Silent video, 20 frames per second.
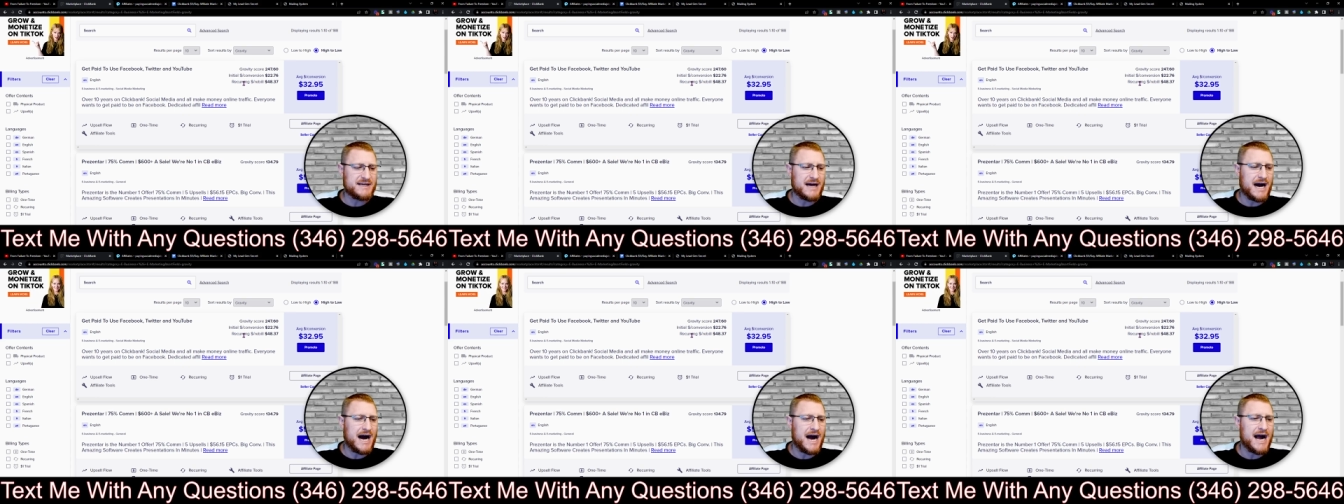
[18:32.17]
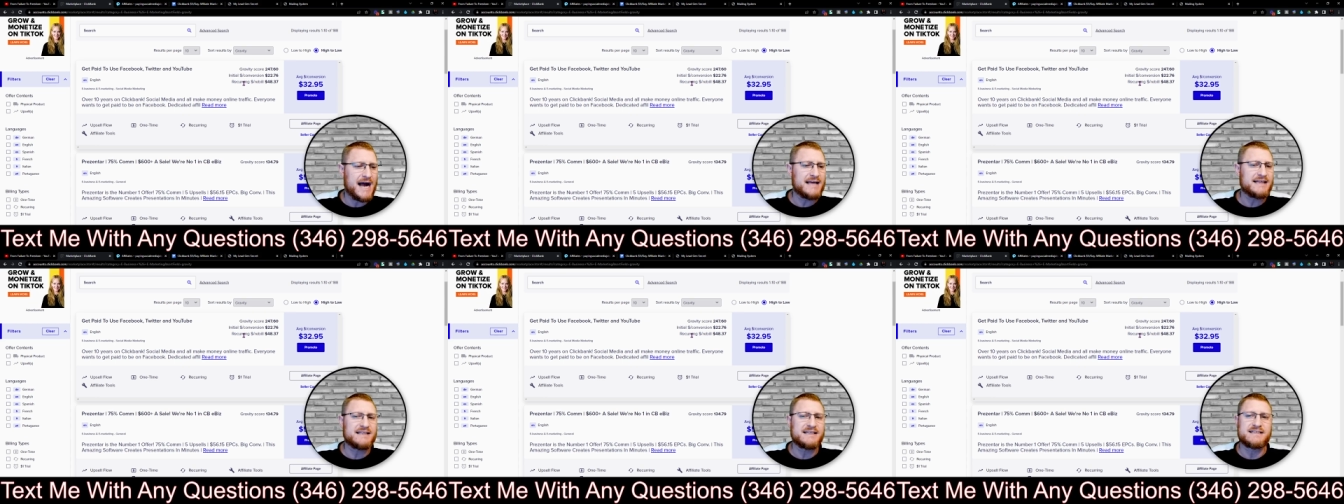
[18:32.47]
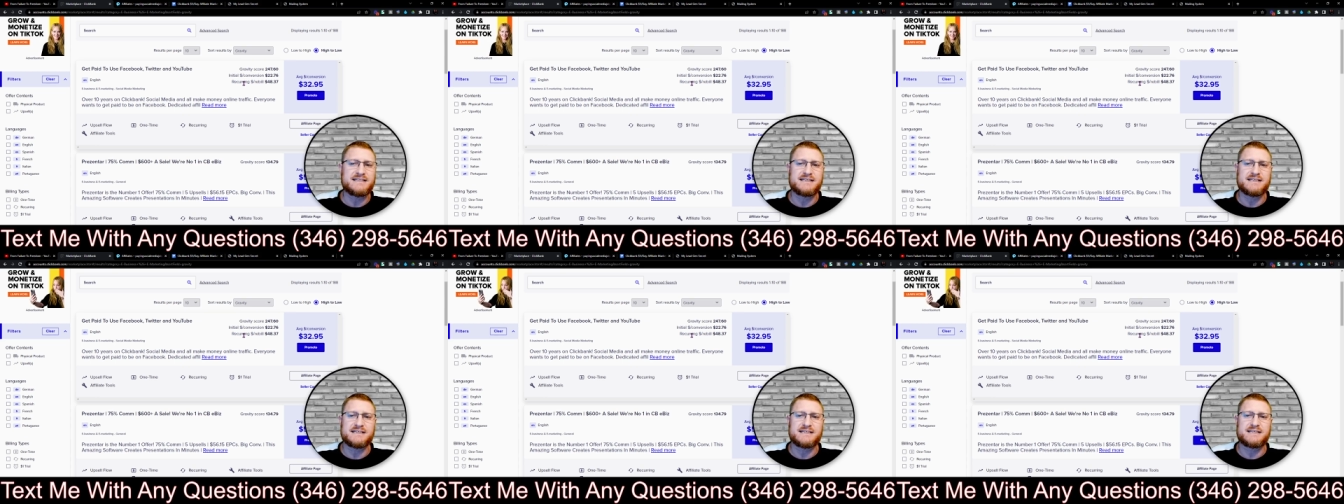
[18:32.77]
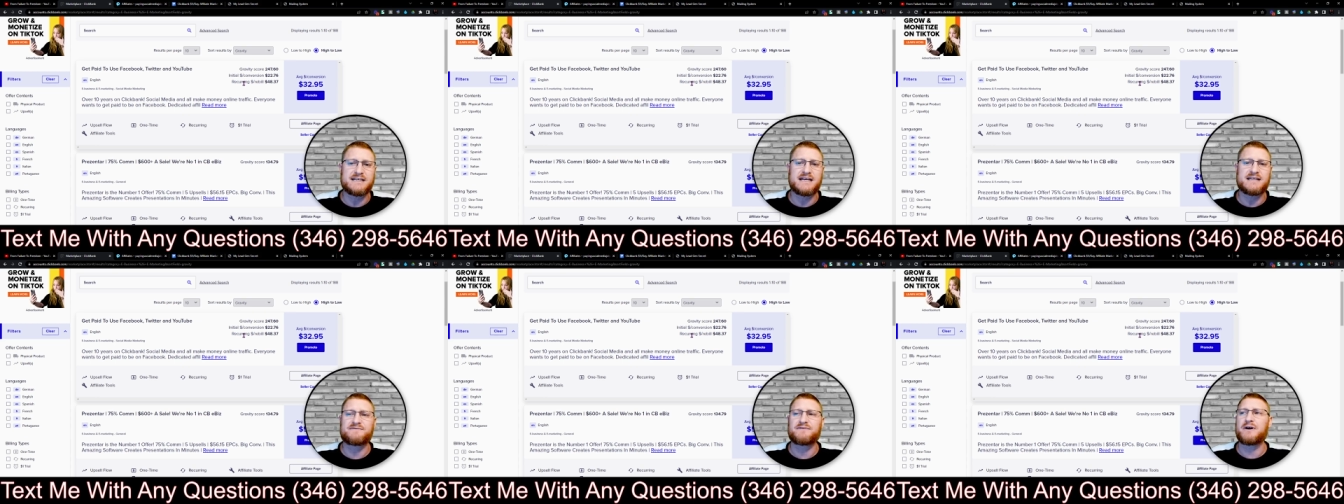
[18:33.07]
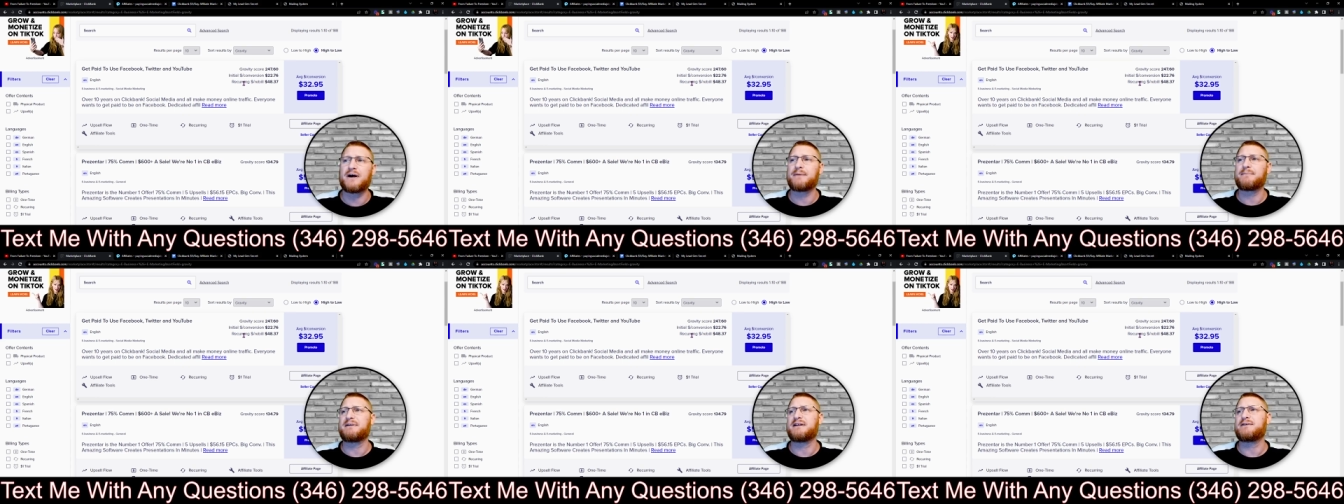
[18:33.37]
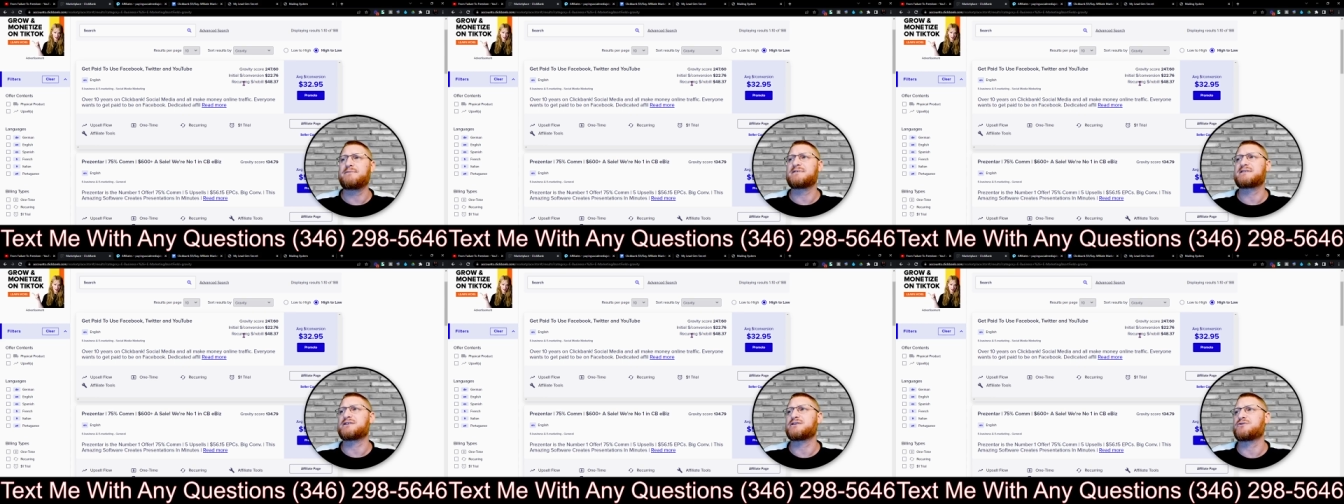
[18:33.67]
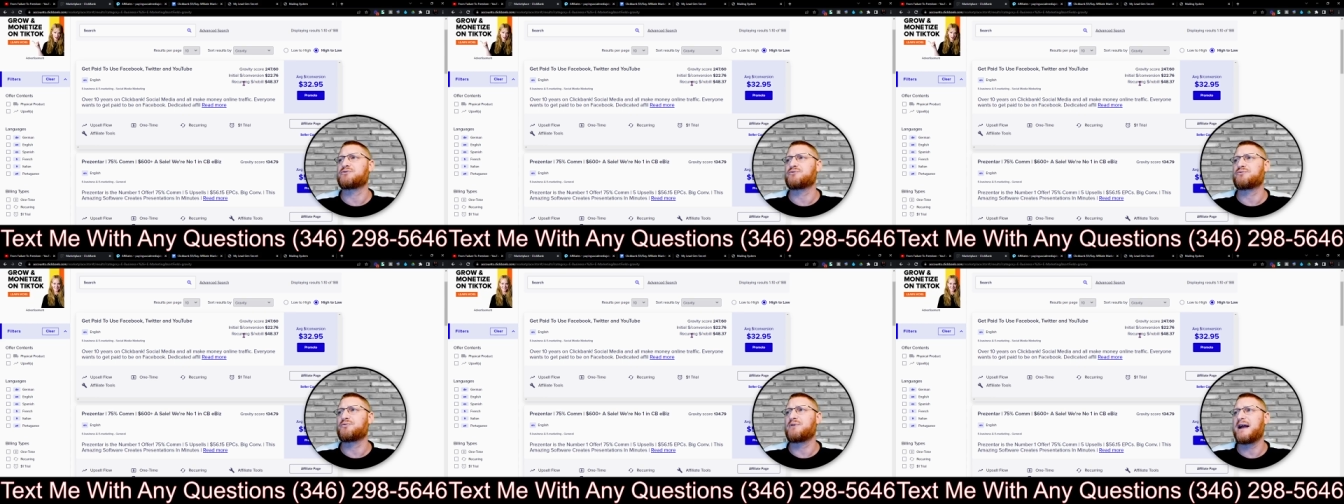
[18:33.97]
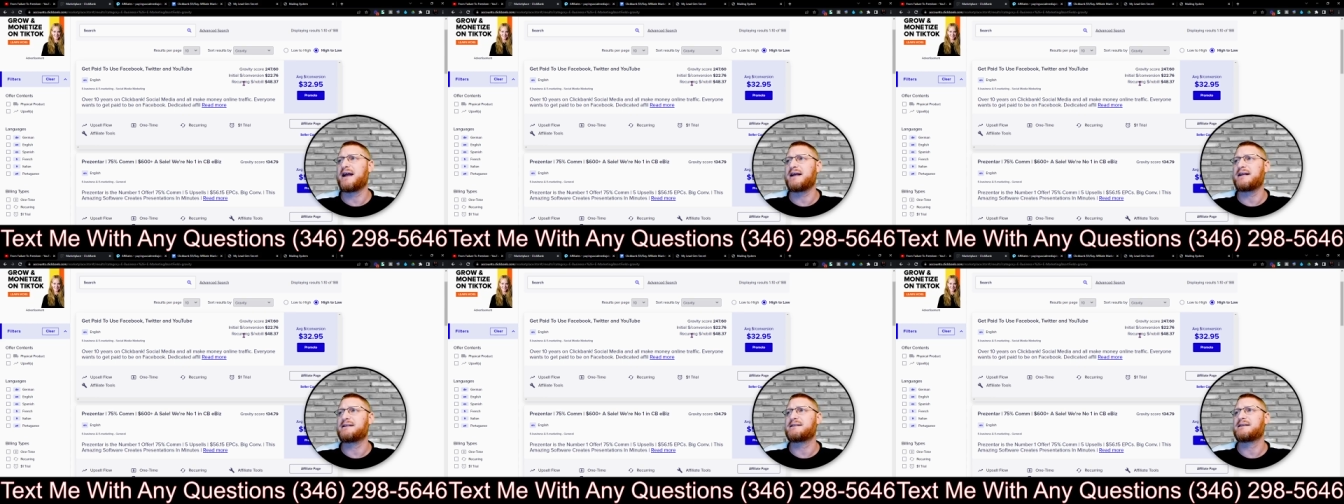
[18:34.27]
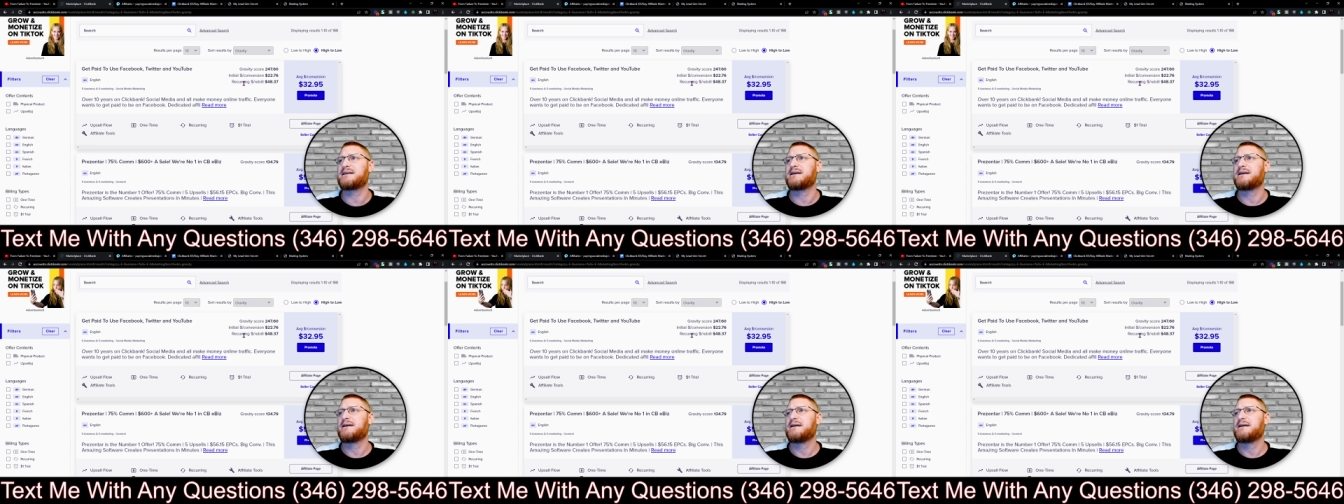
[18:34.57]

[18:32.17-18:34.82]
highly successful. I mean, it was a great...